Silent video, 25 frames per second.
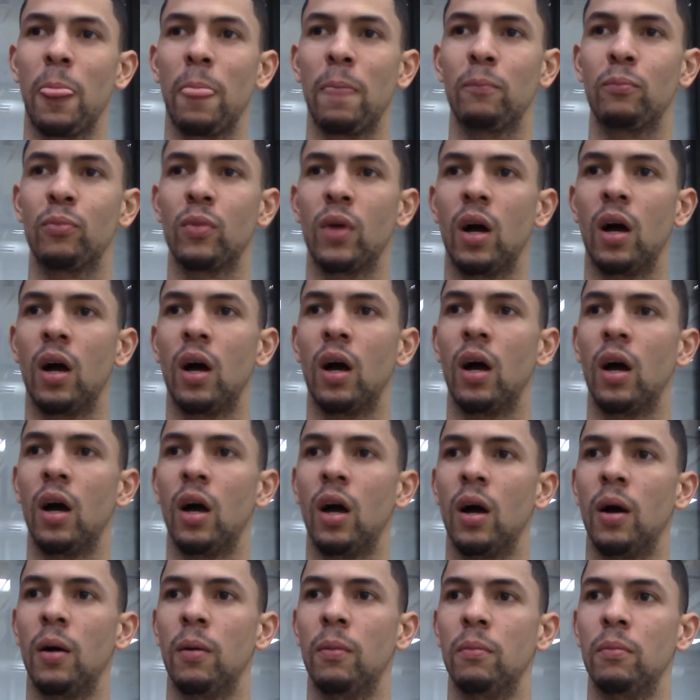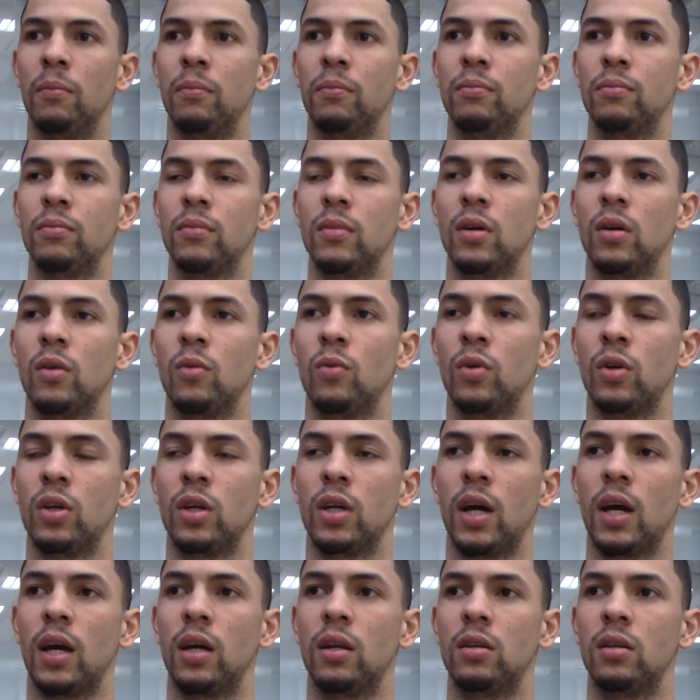
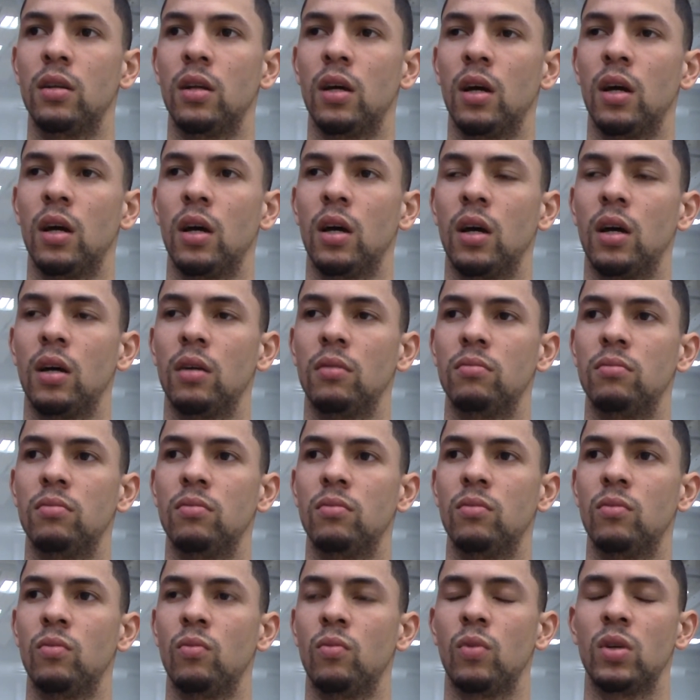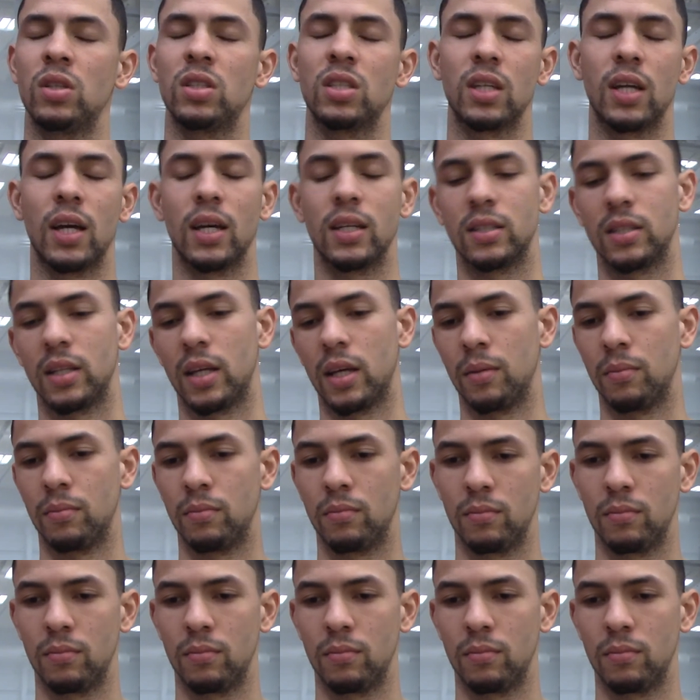You got, what's the guy's name?